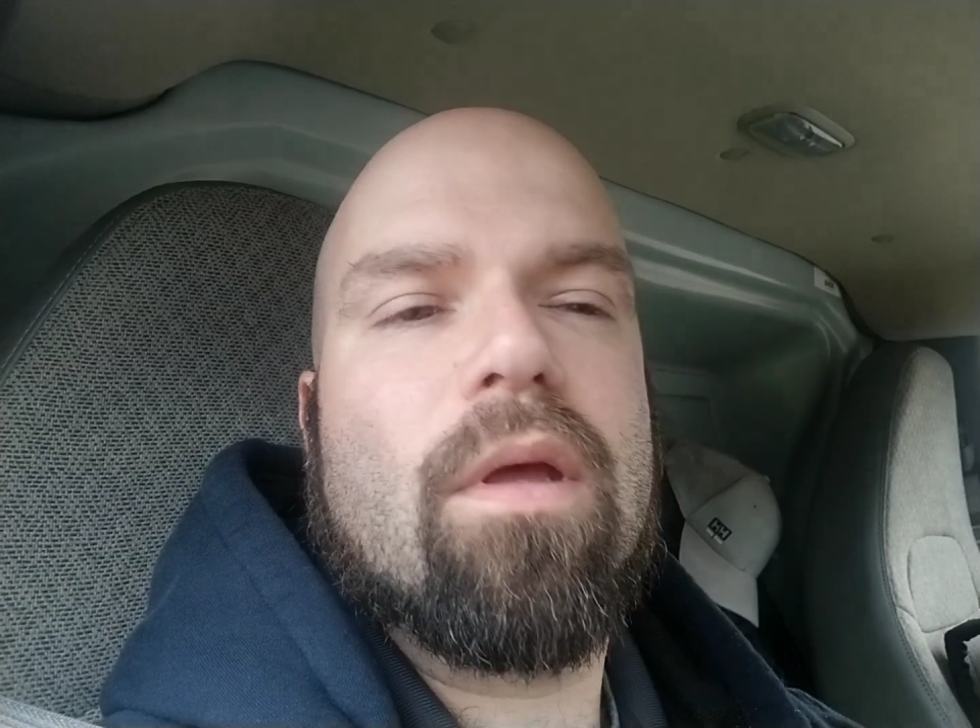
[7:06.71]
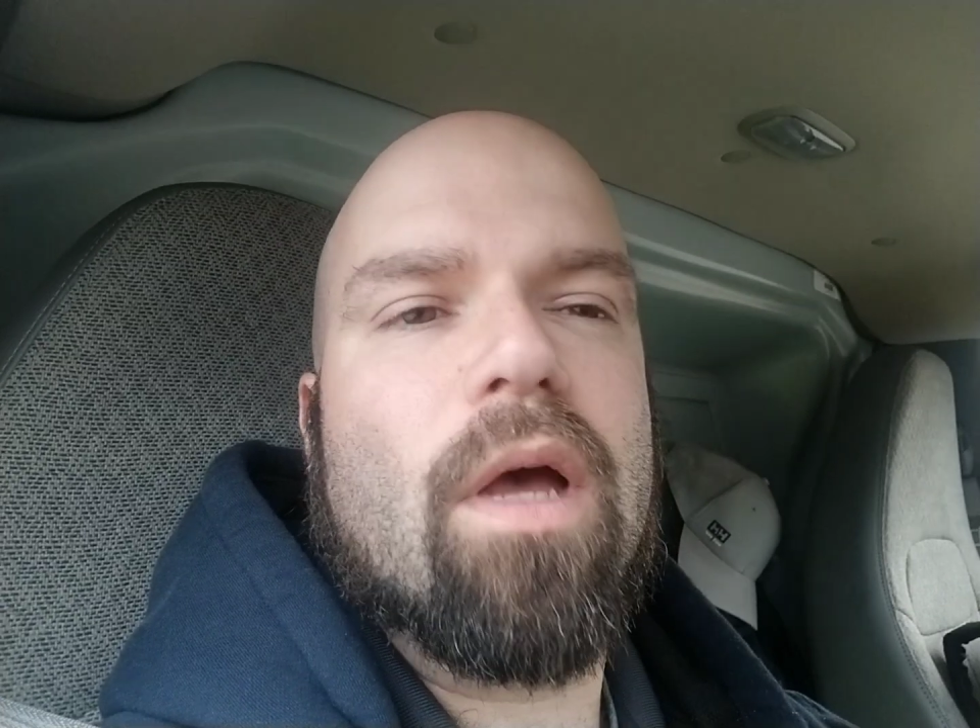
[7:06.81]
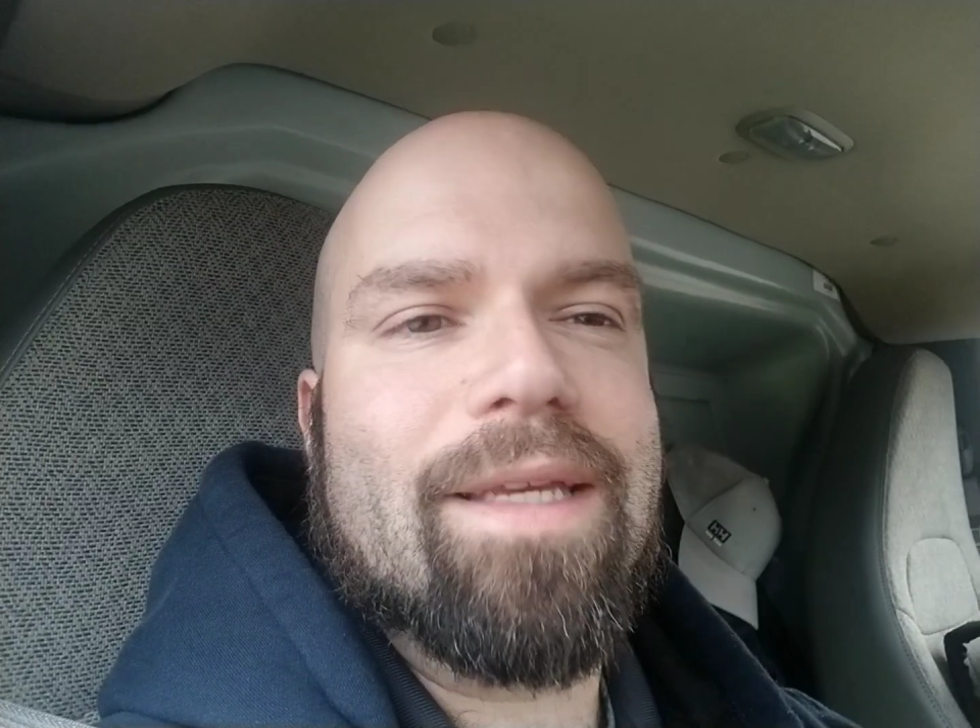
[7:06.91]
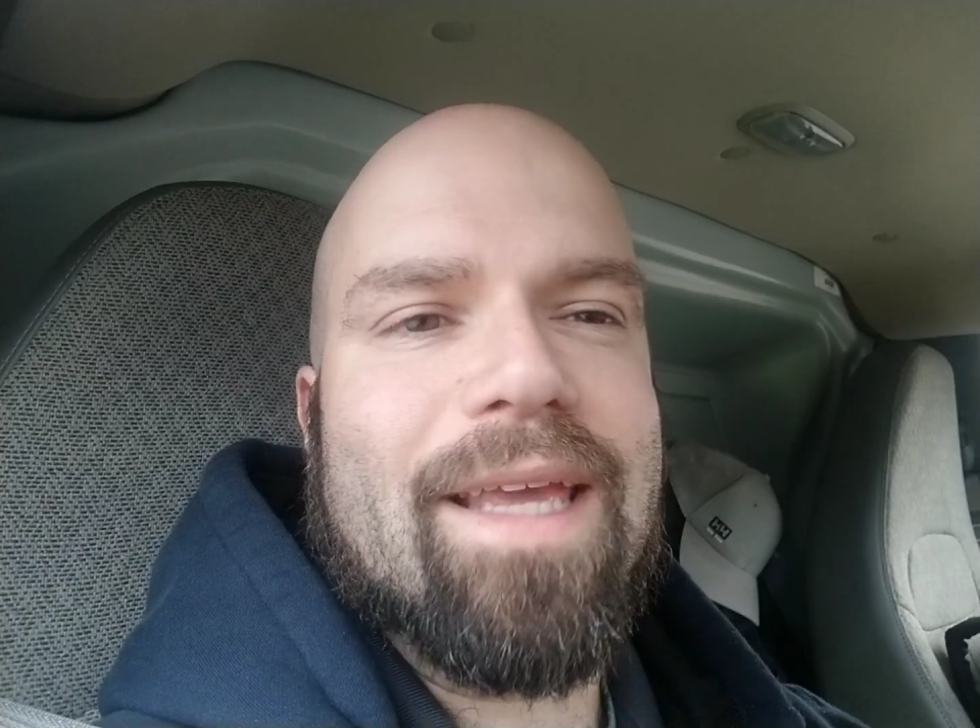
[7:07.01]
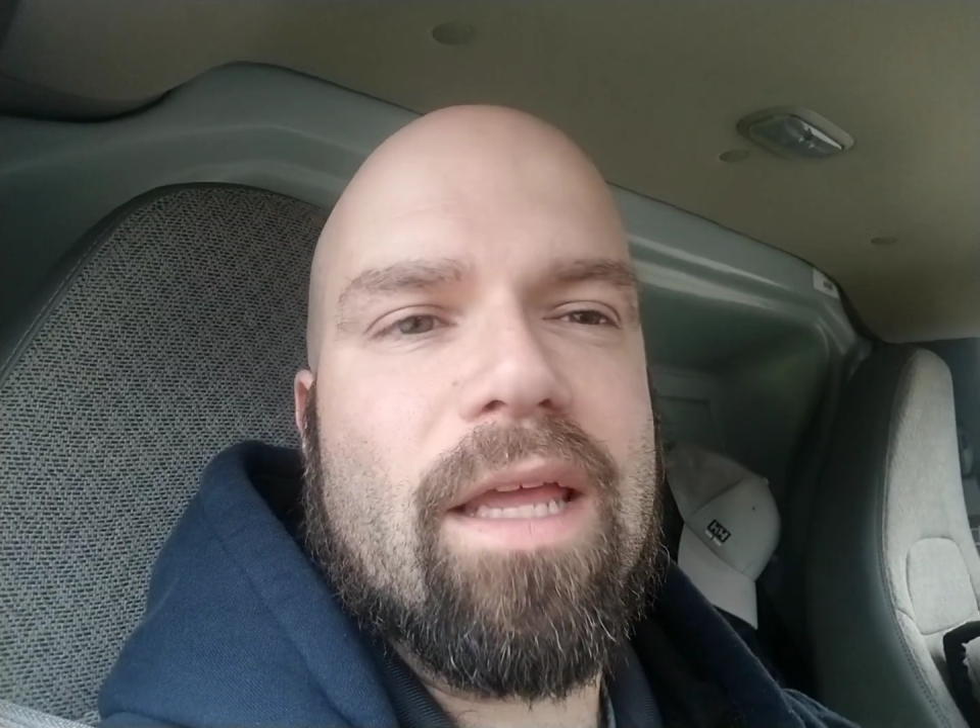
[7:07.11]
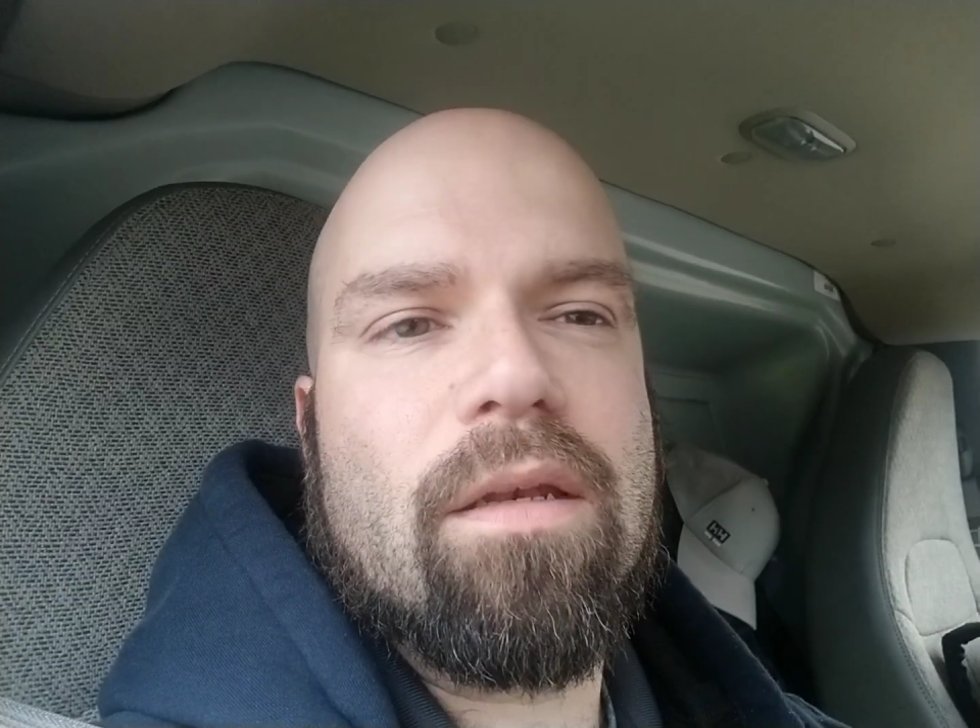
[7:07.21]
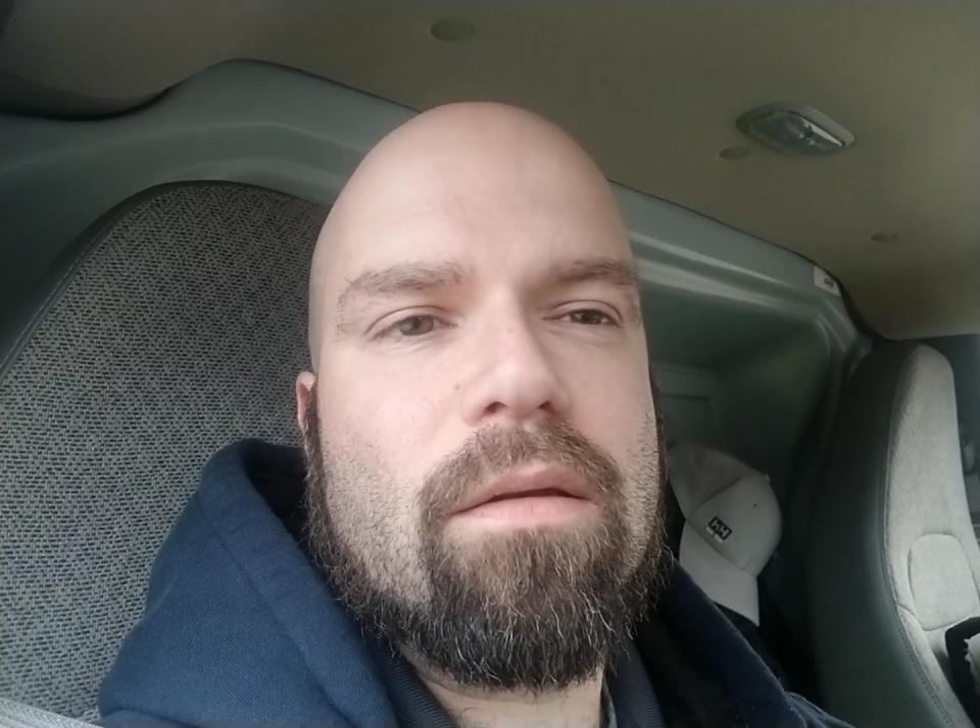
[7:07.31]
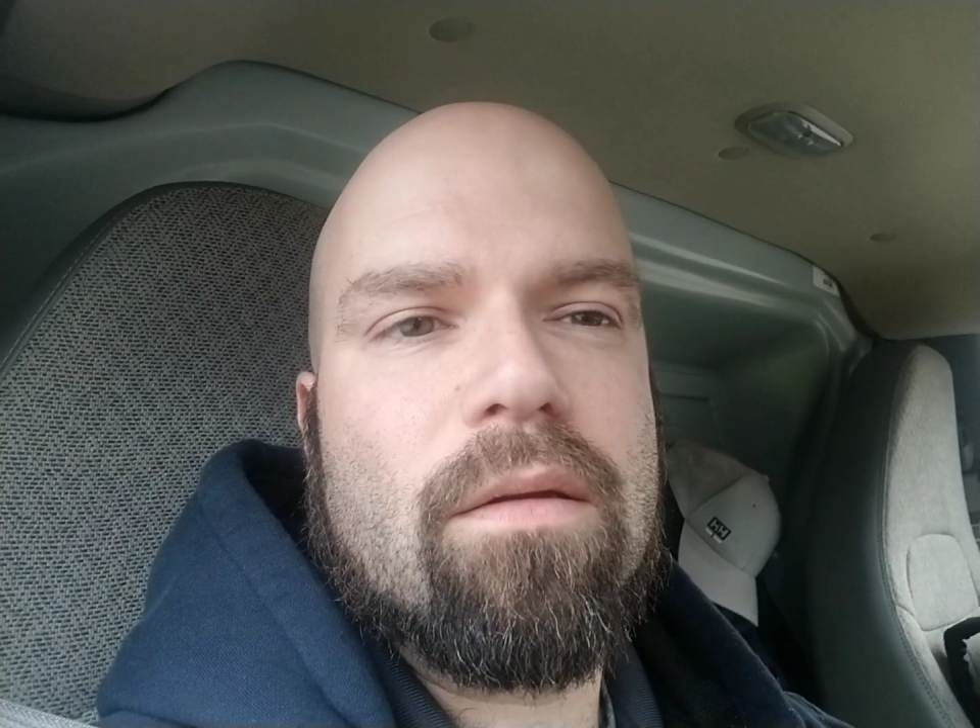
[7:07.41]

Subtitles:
again.